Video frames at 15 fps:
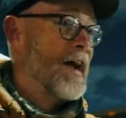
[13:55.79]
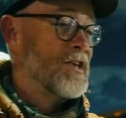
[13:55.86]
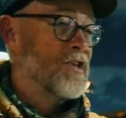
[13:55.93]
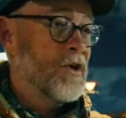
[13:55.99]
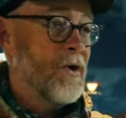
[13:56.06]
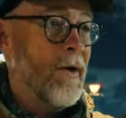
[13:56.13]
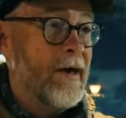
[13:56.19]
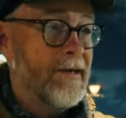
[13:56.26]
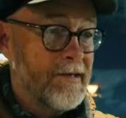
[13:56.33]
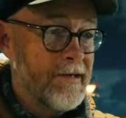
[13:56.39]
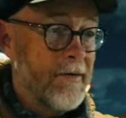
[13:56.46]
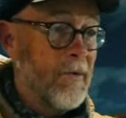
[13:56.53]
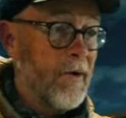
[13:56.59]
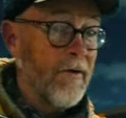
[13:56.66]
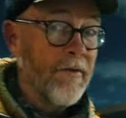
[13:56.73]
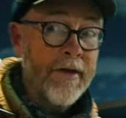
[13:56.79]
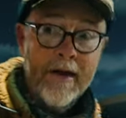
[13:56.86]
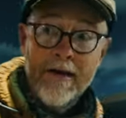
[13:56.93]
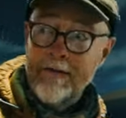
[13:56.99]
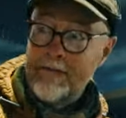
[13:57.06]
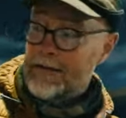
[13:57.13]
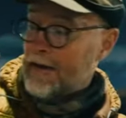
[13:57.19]
And so I said, well,
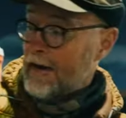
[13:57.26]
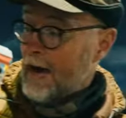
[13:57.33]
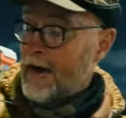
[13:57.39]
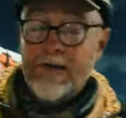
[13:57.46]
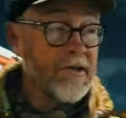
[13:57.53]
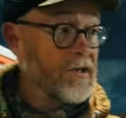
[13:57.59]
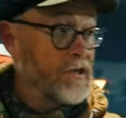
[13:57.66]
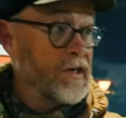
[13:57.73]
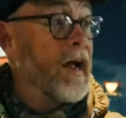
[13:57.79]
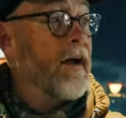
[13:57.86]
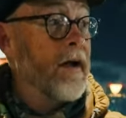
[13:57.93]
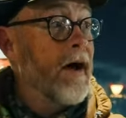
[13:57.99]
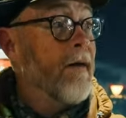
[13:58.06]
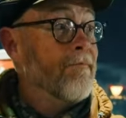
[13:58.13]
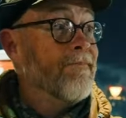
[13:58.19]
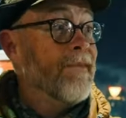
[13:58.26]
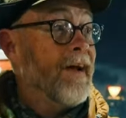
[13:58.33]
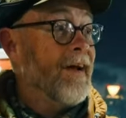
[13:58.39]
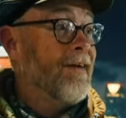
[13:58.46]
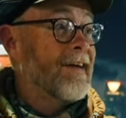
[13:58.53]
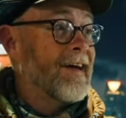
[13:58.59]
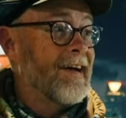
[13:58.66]
then can I just stand up
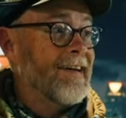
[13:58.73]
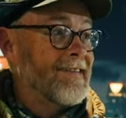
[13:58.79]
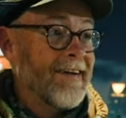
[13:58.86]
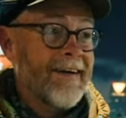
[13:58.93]
then? Because